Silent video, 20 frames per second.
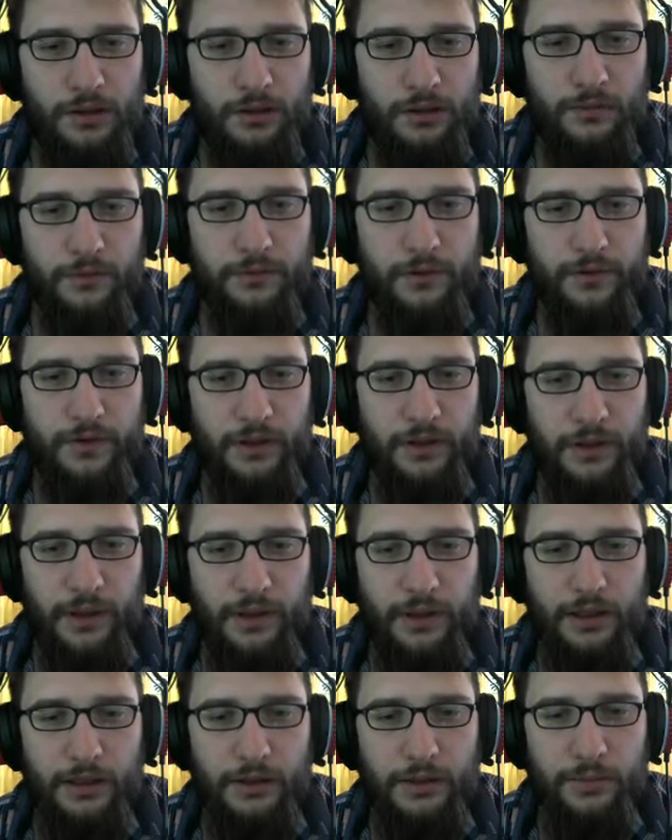for the
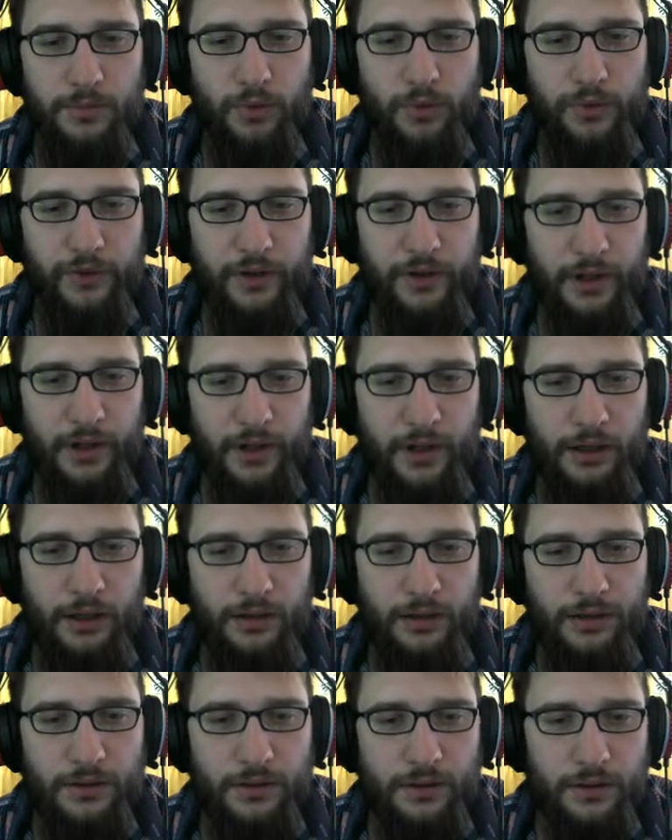agility boost, and
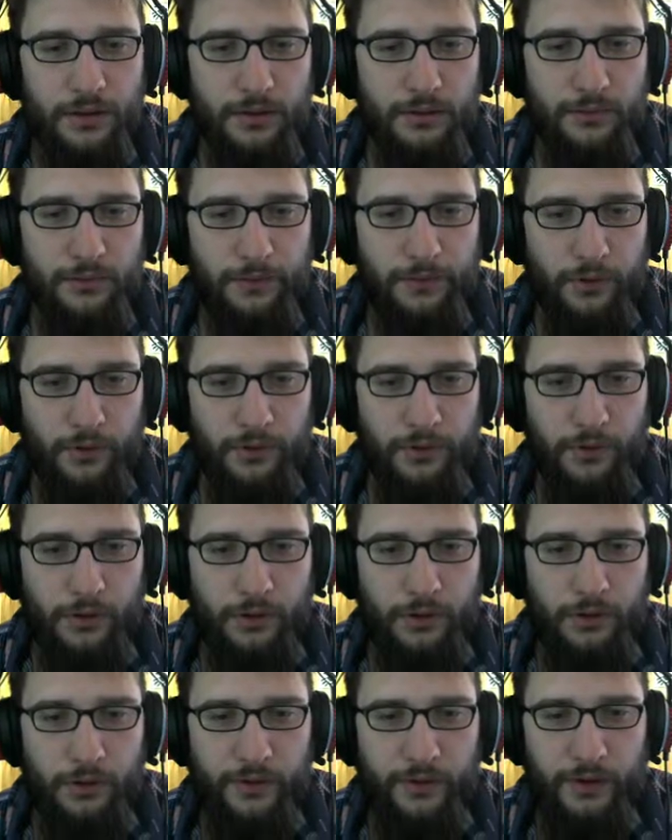
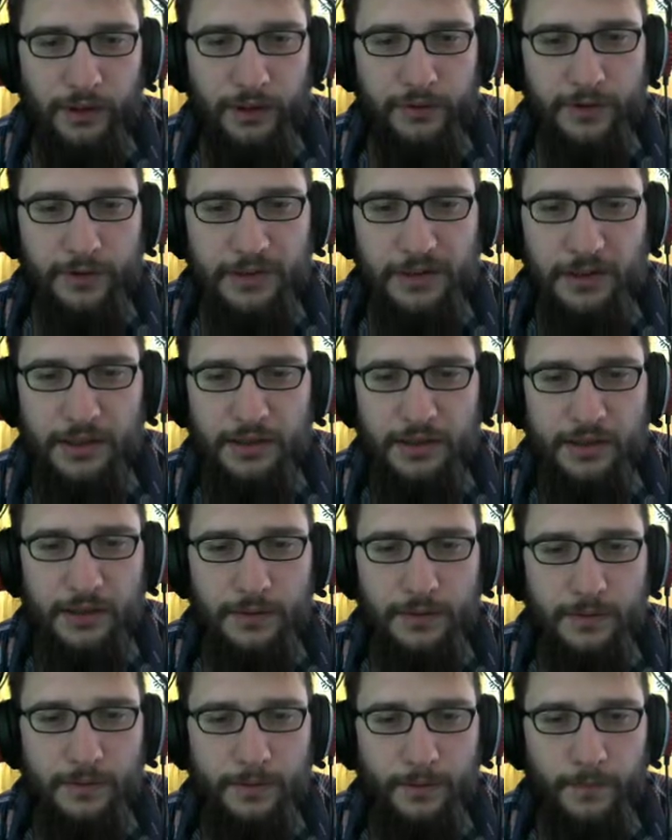for the lover's kiss,
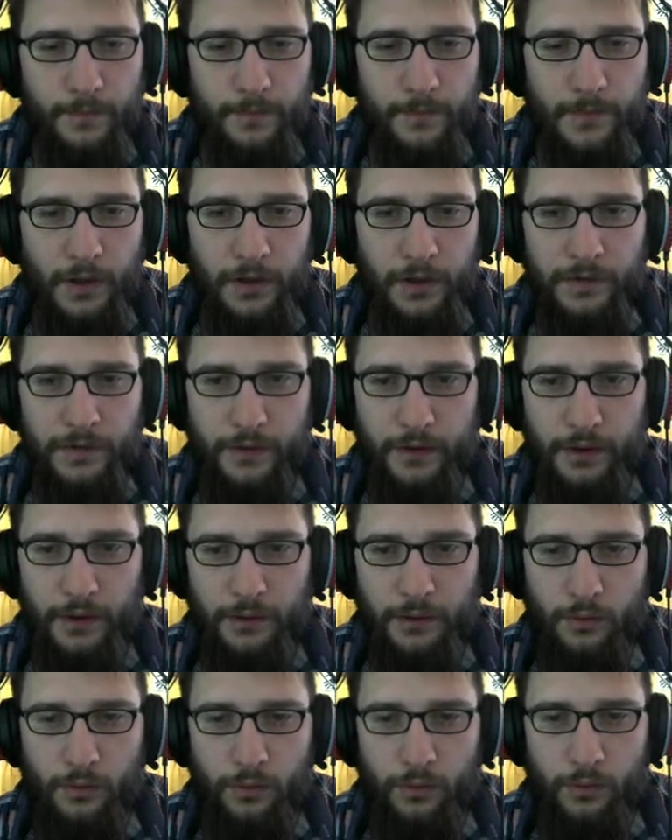it's a
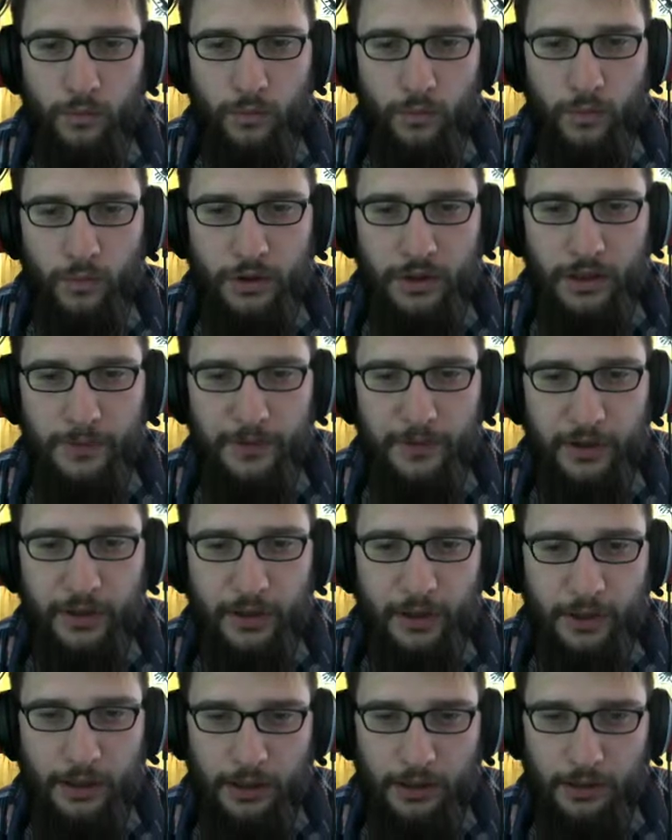one times a day
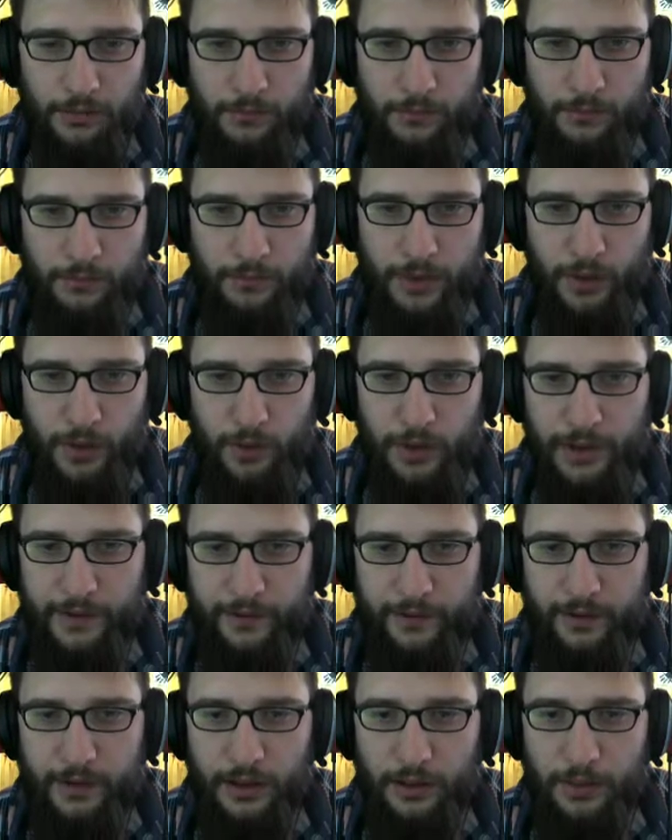can paralyze an
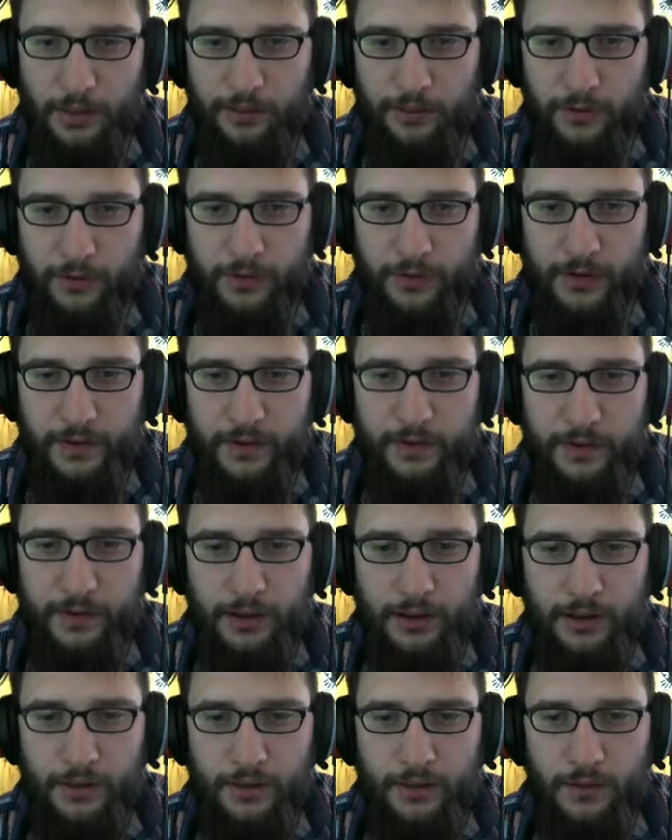enemy for sixty
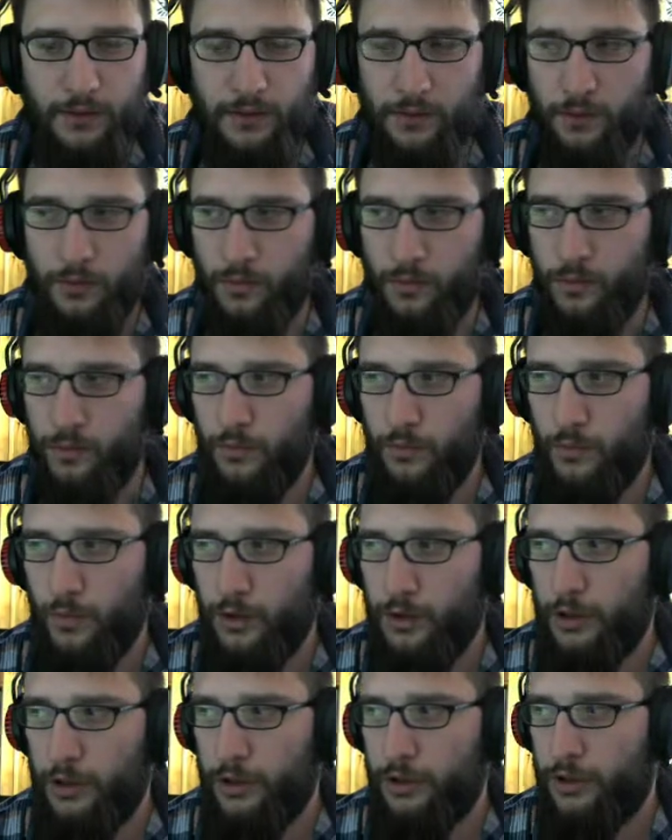seconds,
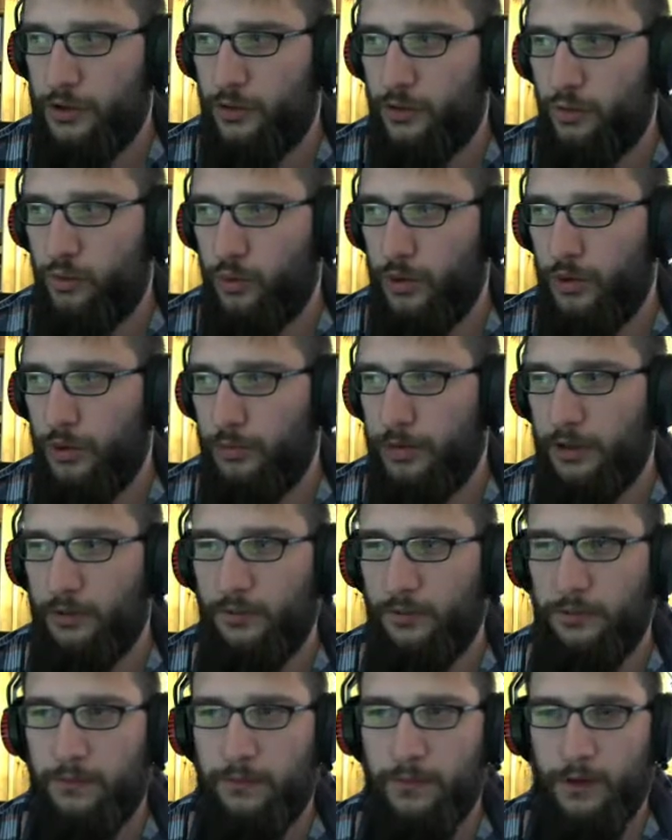which will be
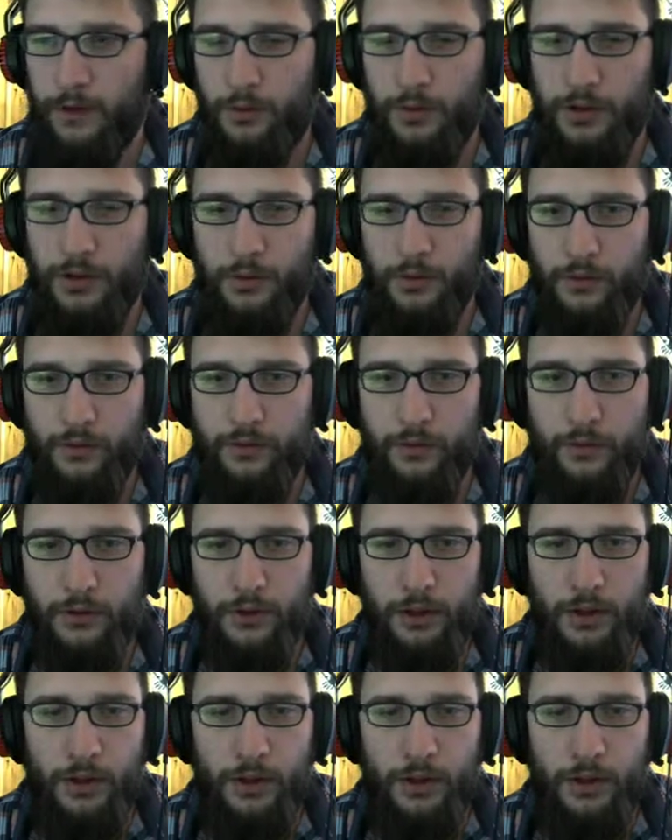very useful.